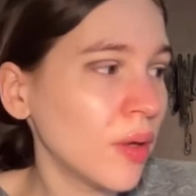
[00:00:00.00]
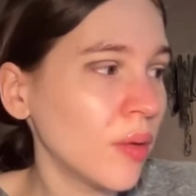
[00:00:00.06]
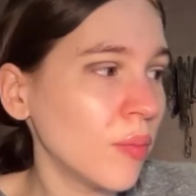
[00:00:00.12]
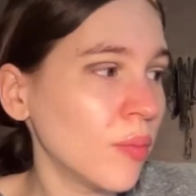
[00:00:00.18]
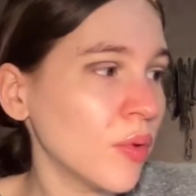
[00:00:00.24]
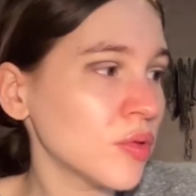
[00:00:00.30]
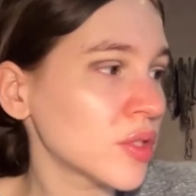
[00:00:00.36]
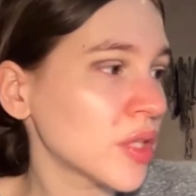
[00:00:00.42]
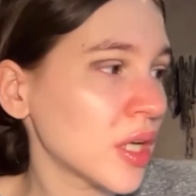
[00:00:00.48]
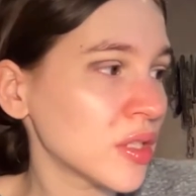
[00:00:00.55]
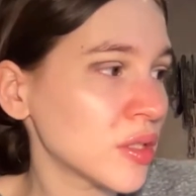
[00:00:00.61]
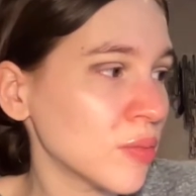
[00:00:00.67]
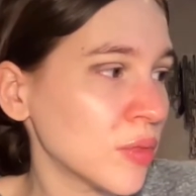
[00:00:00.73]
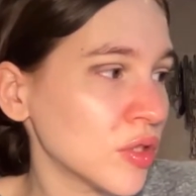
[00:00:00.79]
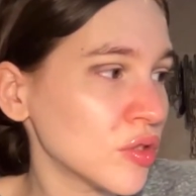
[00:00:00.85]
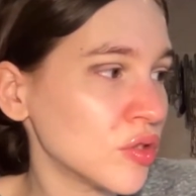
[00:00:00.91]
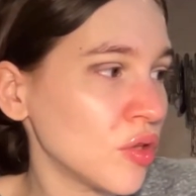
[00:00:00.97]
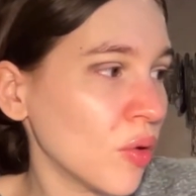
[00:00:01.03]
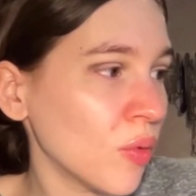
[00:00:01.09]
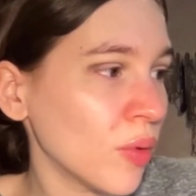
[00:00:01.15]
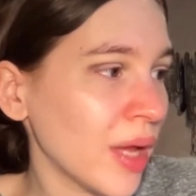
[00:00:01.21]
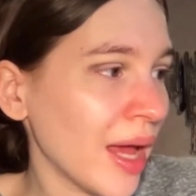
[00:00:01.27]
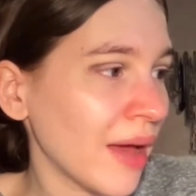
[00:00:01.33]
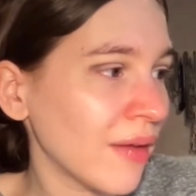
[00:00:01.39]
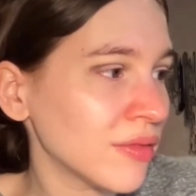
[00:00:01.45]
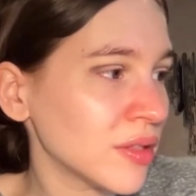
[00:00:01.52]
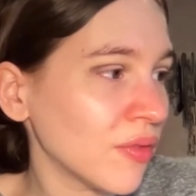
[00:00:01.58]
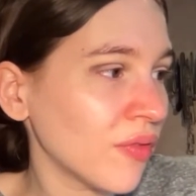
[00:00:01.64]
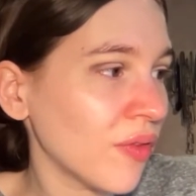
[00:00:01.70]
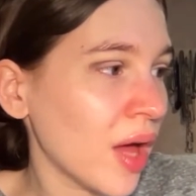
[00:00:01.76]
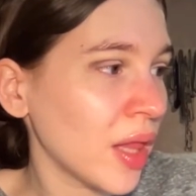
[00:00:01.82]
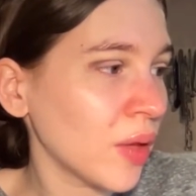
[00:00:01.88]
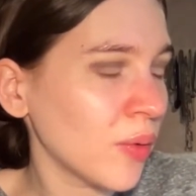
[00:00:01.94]
most customers don't have to
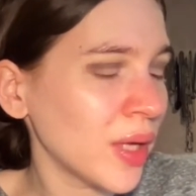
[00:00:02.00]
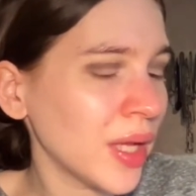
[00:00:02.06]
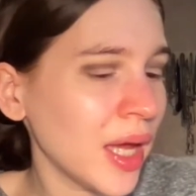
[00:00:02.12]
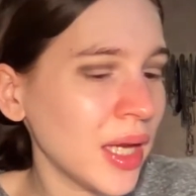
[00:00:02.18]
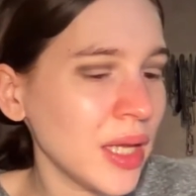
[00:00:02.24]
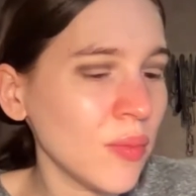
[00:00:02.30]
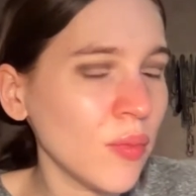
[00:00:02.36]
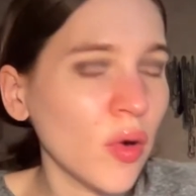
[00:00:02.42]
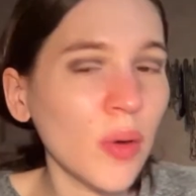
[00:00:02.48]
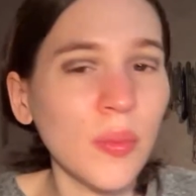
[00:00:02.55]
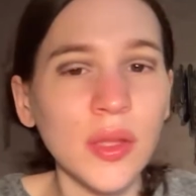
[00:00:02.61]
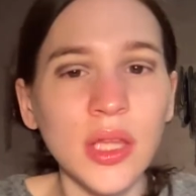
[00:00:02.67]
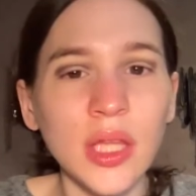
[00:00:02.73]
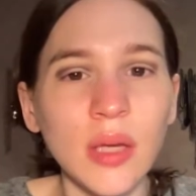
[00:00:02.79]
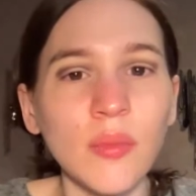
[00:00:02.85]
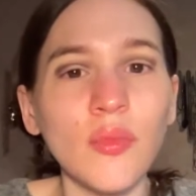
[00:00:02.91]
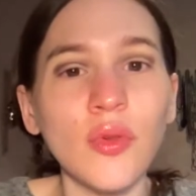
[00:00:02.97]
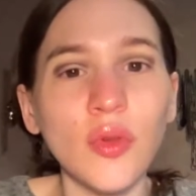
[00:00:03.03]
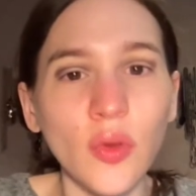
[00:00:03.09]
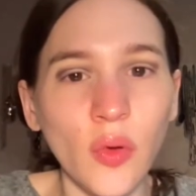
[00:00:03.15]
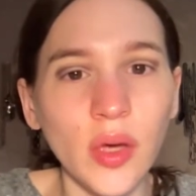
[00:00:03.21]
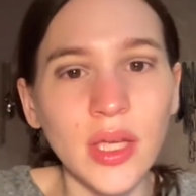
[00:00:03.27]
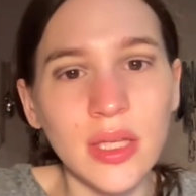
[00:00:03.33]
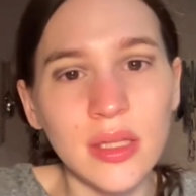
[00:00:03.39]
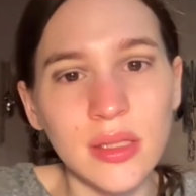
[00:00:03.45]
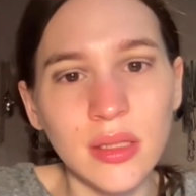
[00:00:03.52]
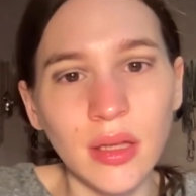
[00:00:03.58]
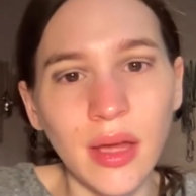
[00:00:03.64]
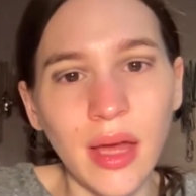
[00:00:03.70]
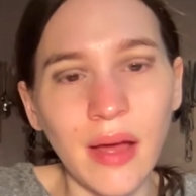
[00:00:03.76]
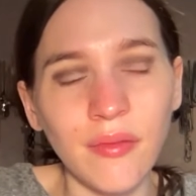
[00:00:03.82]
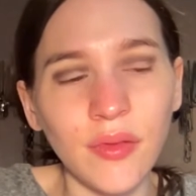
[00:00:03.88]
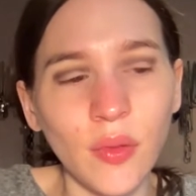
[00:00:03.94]
follow it anymore, but the employees still
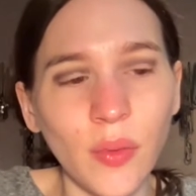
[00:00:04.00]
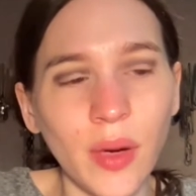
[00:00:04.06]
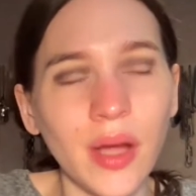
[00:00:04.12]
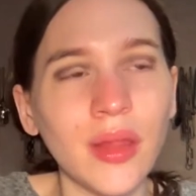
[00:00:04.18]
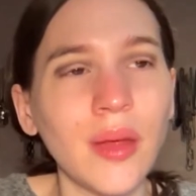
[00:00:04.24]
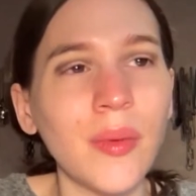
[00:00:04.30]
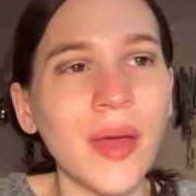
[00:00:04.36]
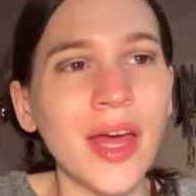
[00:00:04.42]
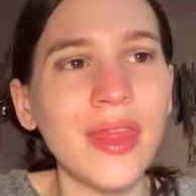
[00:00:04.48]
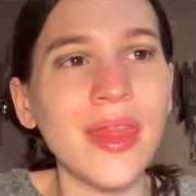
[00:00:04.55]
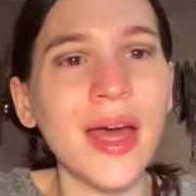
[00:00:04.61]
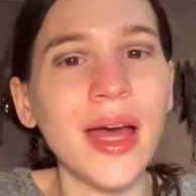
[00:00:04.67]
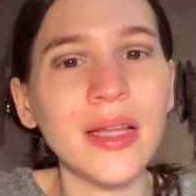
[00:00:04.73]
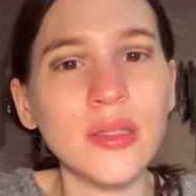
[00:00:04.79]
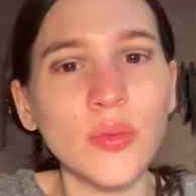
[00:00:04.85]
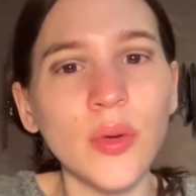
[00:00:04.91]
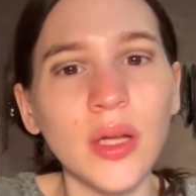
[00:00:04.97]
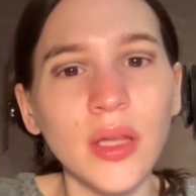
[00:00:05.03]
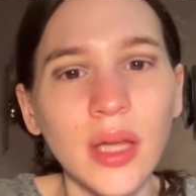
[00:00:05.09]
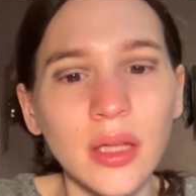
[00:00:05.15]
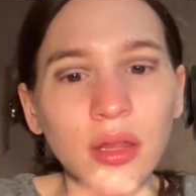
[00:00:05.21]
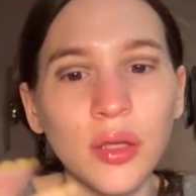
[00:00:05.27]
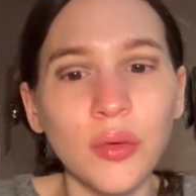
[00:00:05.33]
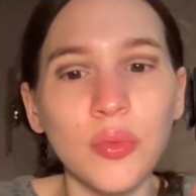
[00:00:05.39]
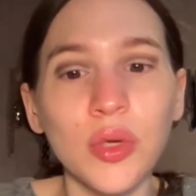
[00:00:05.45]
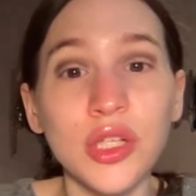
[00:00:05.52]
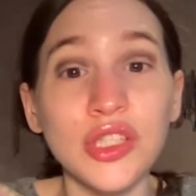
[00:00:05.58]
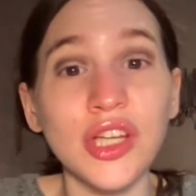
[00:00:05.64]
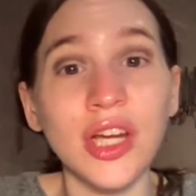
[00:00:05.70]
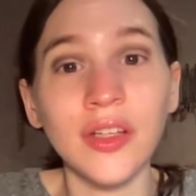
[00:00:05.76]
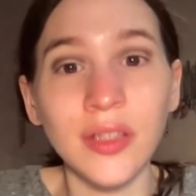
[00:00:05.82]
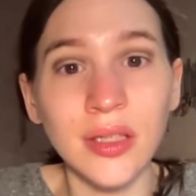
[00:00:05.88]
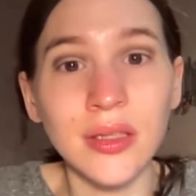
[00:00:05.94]
have to wear them. And that's where, like, the
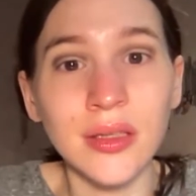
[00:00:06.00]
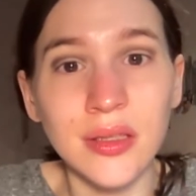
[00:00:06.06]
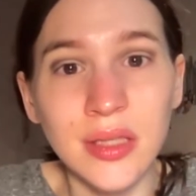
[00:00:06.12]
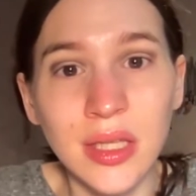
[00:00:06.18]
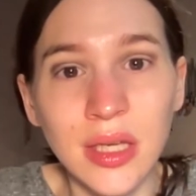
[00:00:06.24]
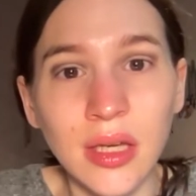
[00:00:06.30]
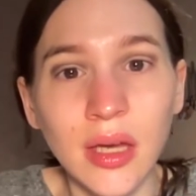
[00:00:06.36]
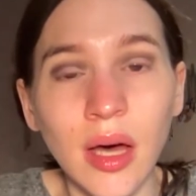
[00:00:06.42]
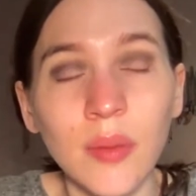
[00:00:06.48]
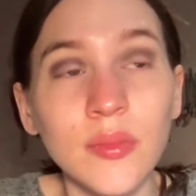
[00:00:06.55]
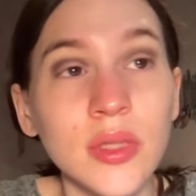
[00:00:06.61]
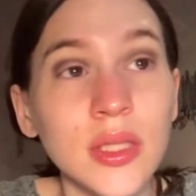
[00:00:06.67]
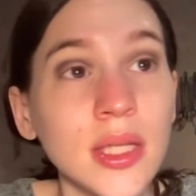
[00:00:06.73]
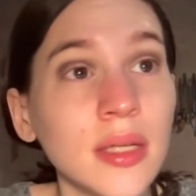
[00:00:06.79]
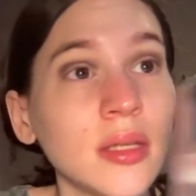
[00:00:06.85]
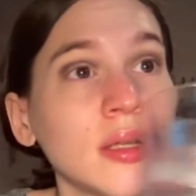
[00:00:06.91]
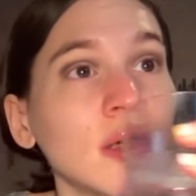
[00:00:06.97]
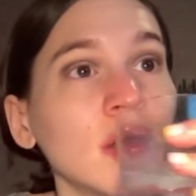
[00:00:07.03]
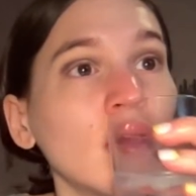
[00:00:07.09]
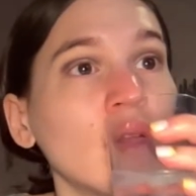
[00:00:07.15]
redundancy comes in.